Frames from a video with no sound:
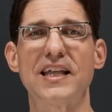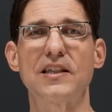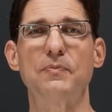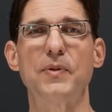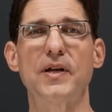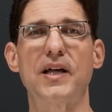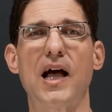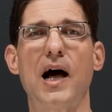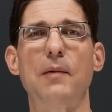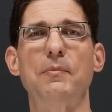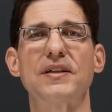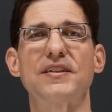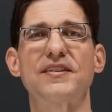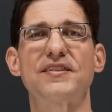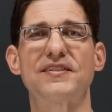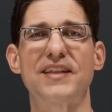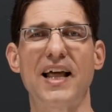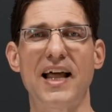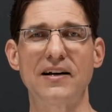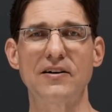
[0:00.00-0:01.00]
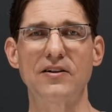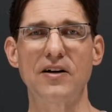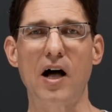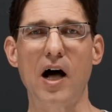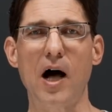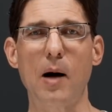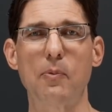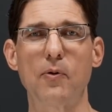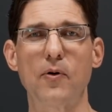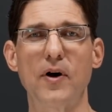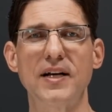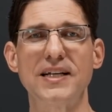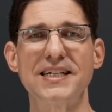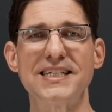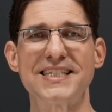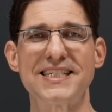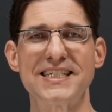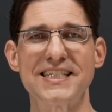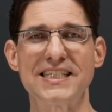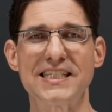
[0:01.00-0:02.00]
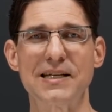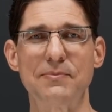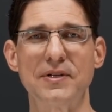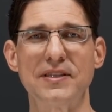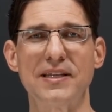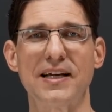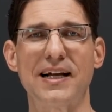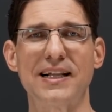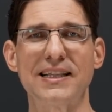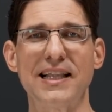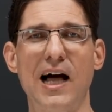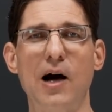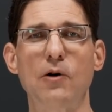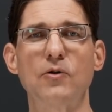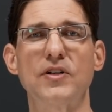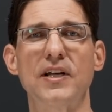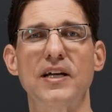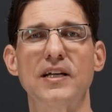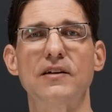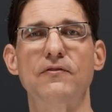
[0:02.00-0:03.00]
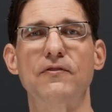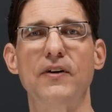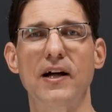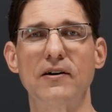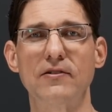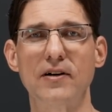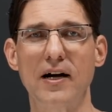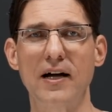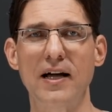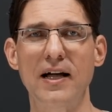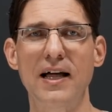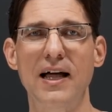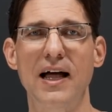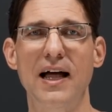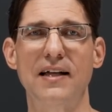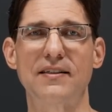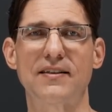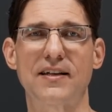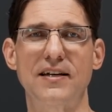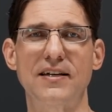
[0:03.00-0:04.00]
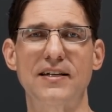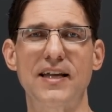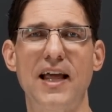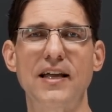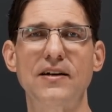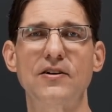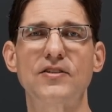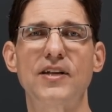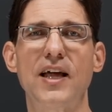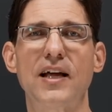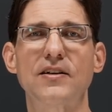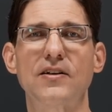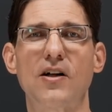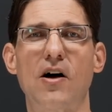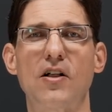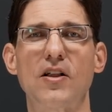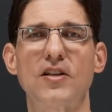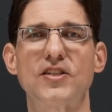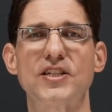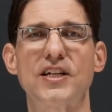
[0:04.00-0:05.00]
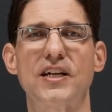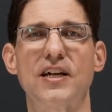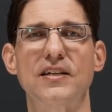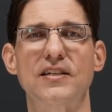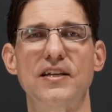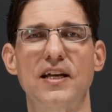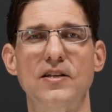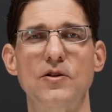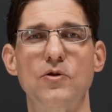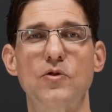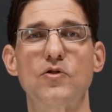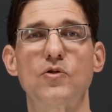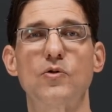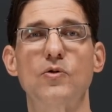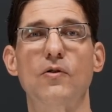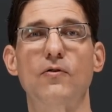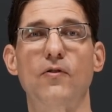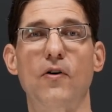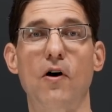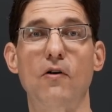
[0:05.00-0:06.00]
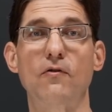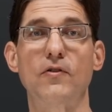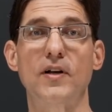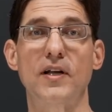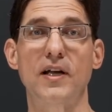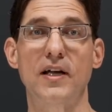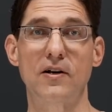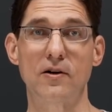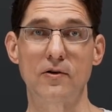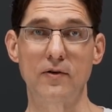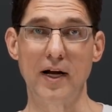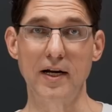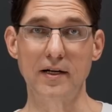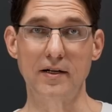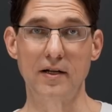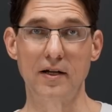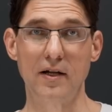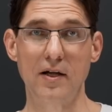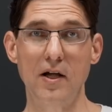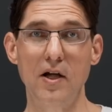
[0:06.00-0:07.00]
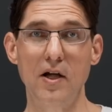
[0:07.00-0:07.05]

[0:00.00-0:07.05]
has become a standard operating system in the cloud-native era as container technology continues to evolve and iterate.